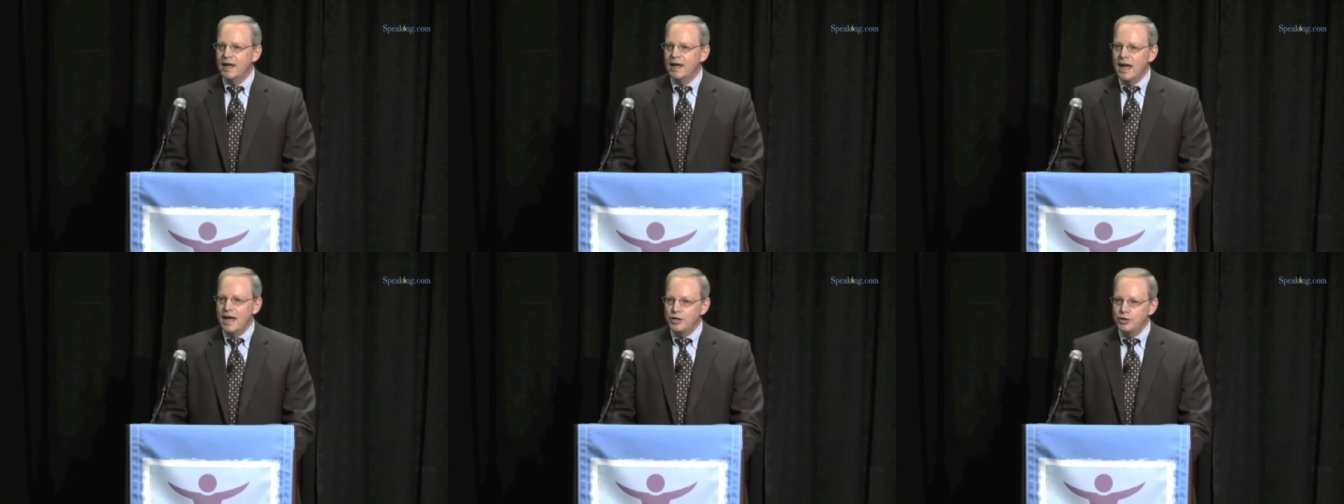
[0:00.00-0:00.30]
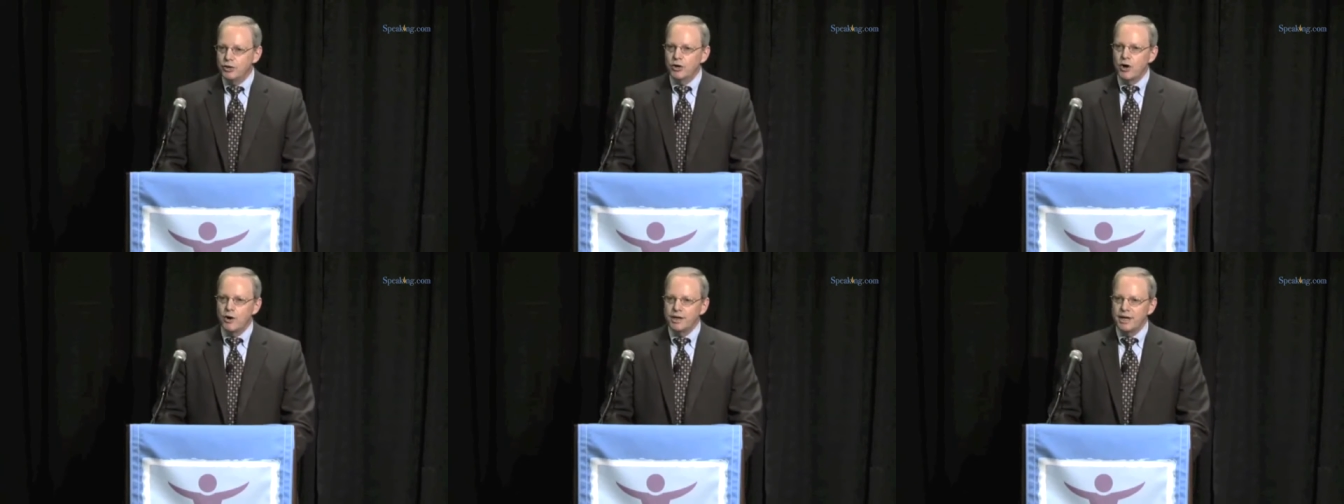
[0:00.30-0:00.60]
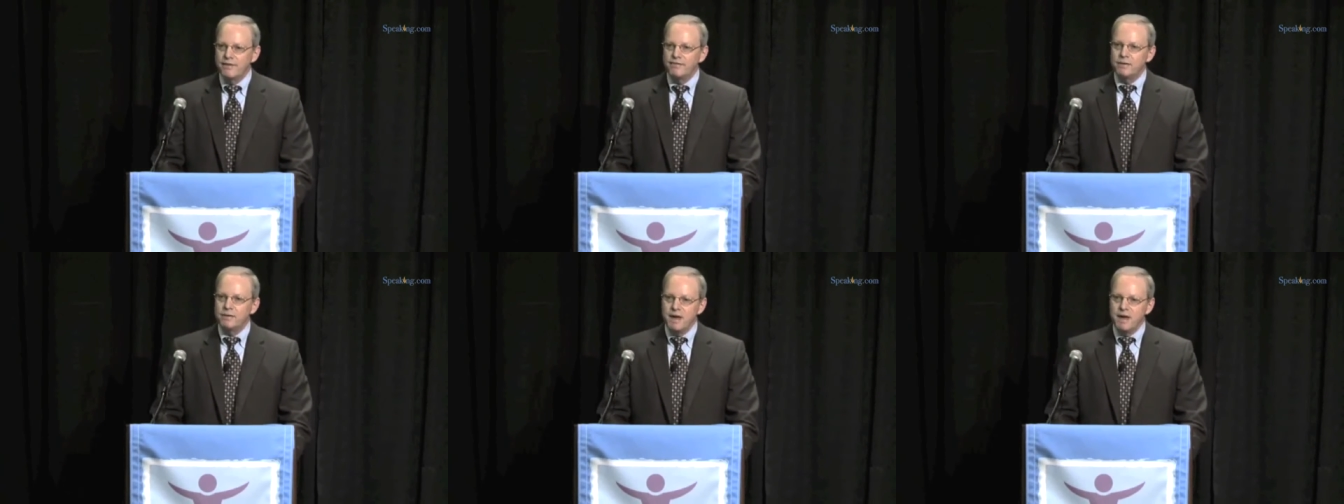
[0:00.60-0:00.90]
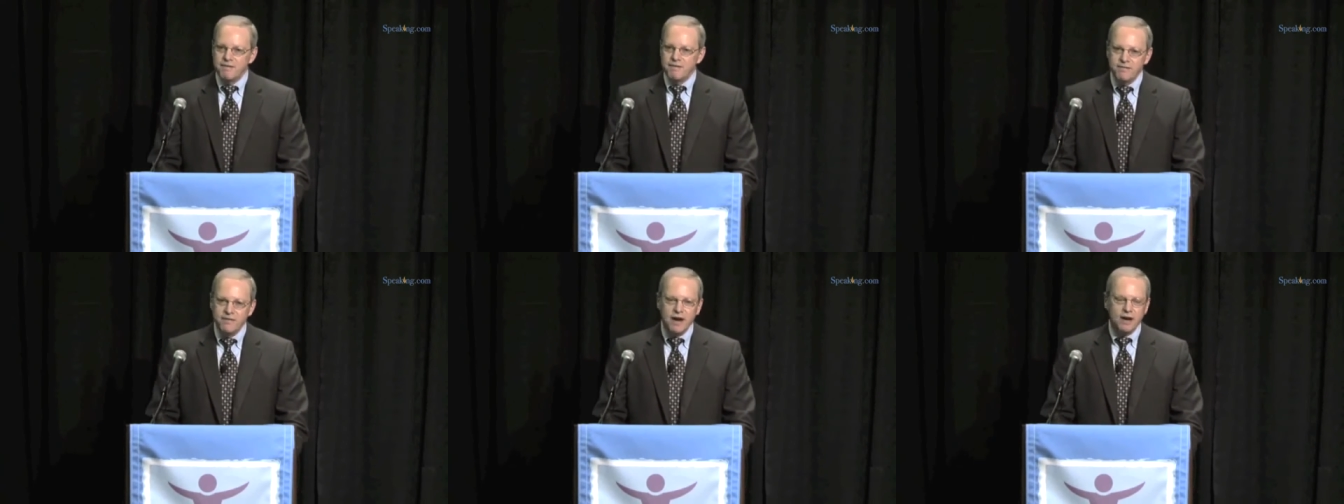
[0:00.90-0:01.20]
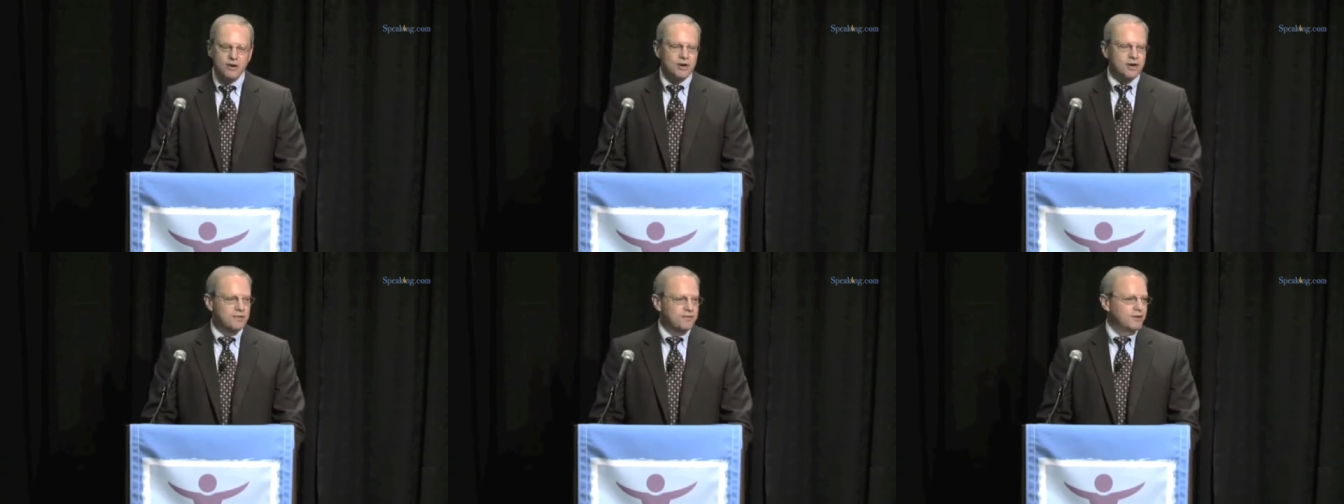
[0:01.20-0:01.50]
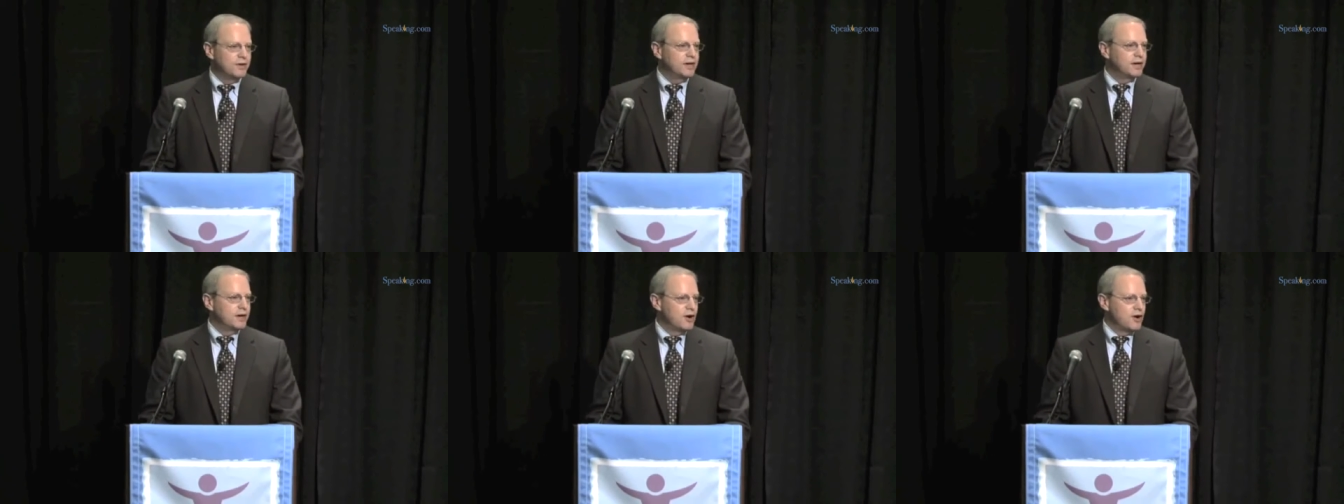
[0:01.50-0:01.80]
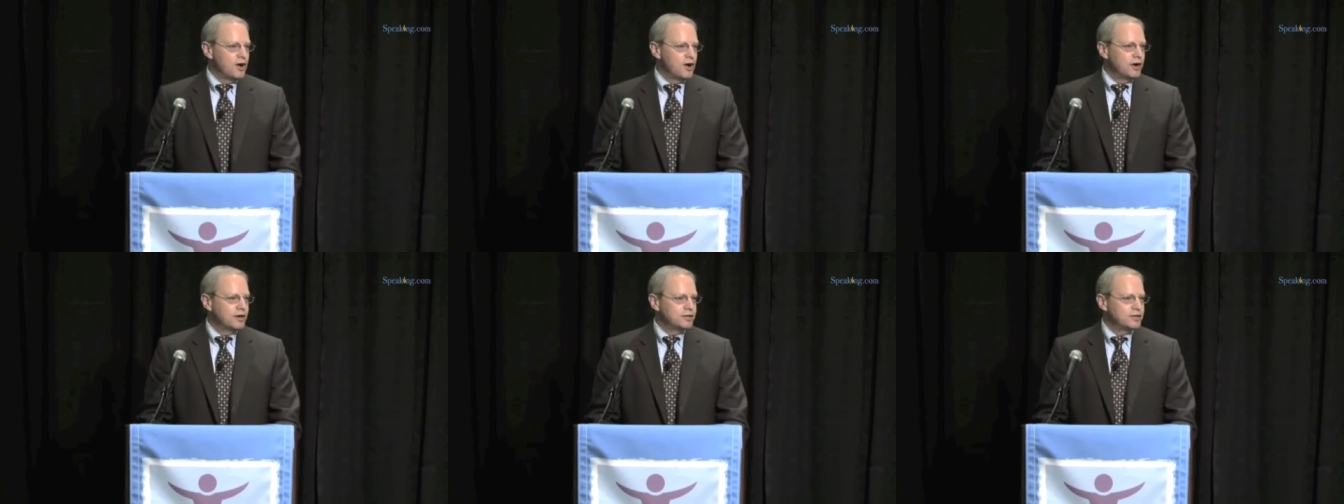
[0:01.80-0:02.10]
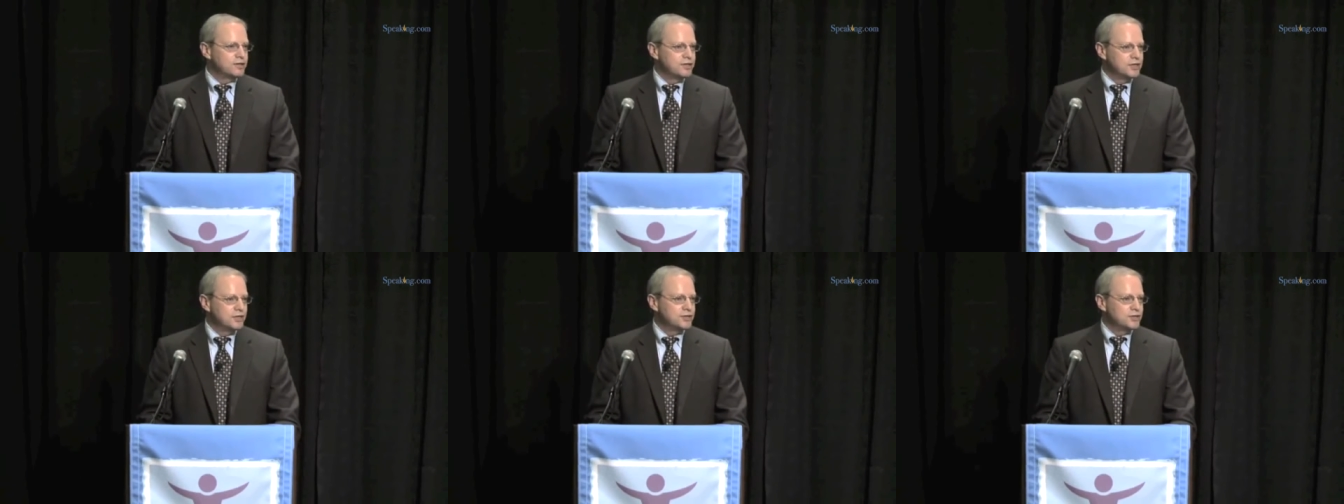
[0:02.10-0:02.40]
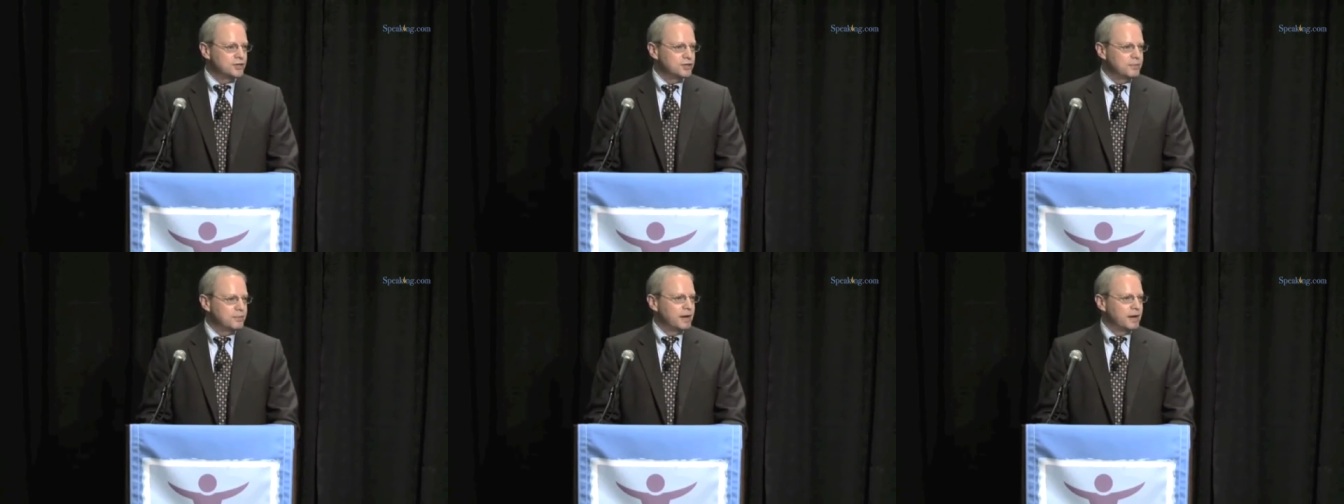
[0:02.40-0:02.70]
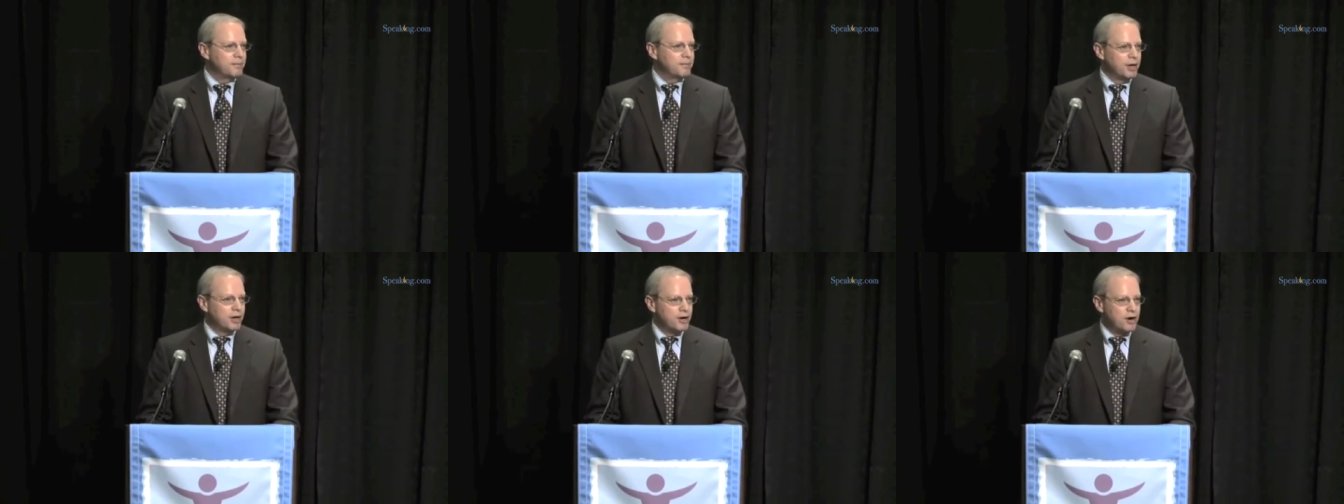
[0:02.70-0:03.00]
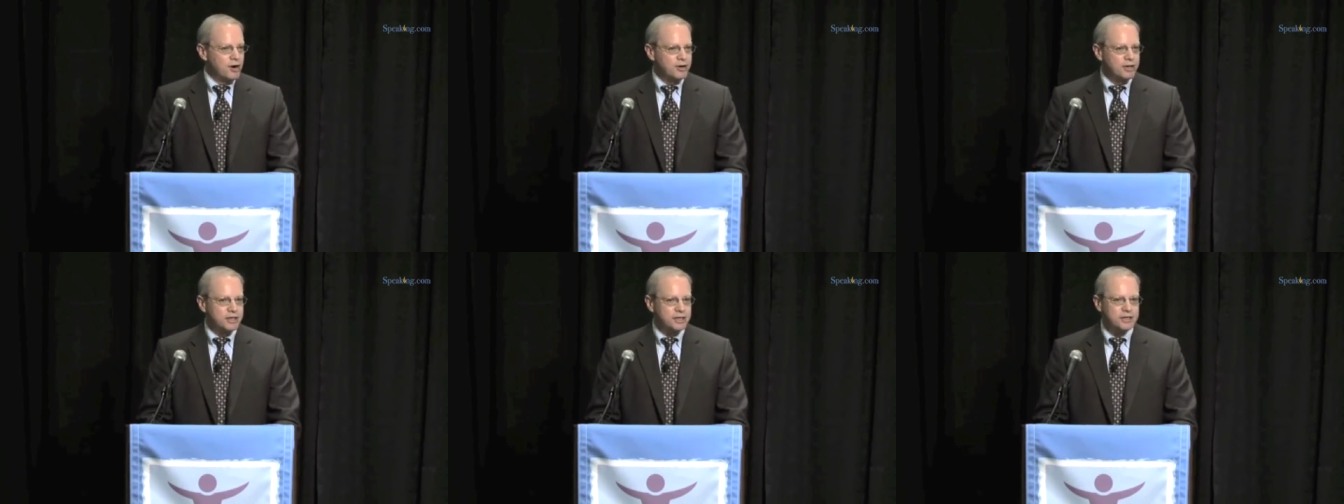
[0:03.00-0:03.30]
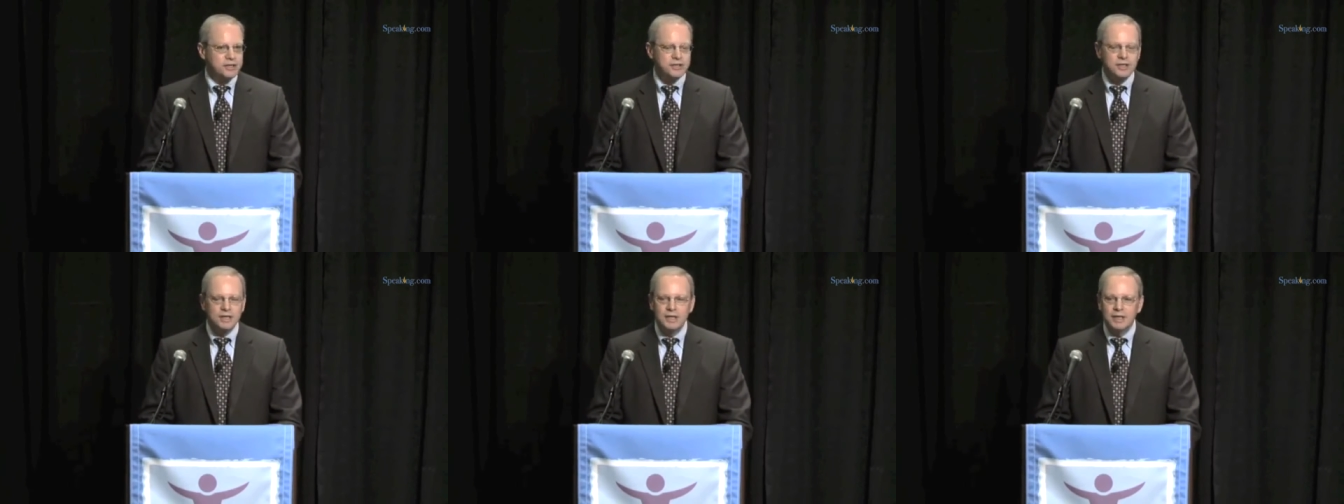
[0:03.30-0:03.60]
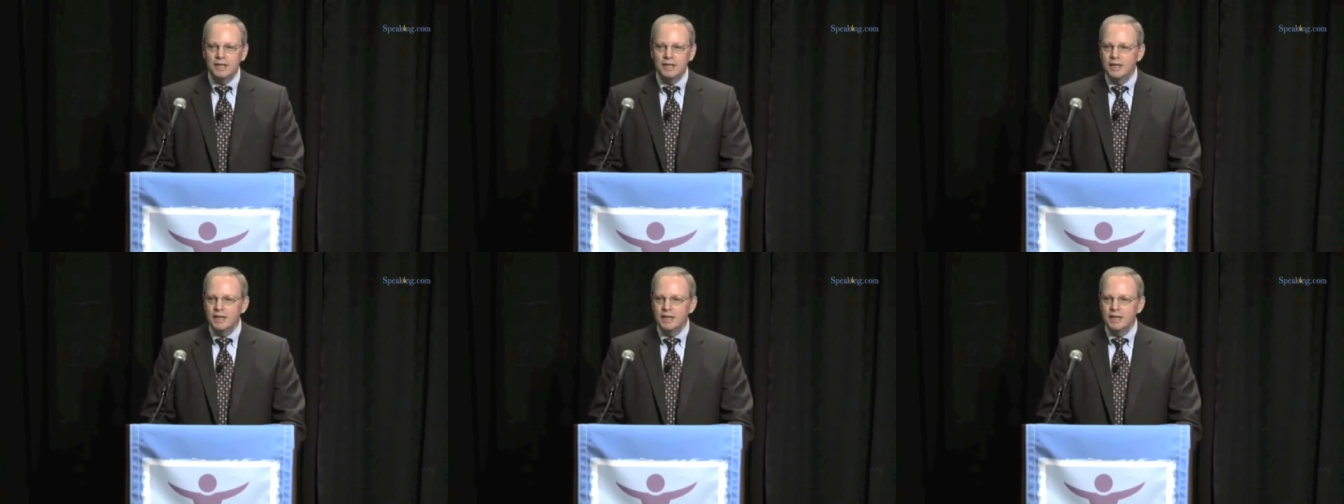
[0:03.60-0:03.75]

and you're going to have to make very, very hard decisions about priorities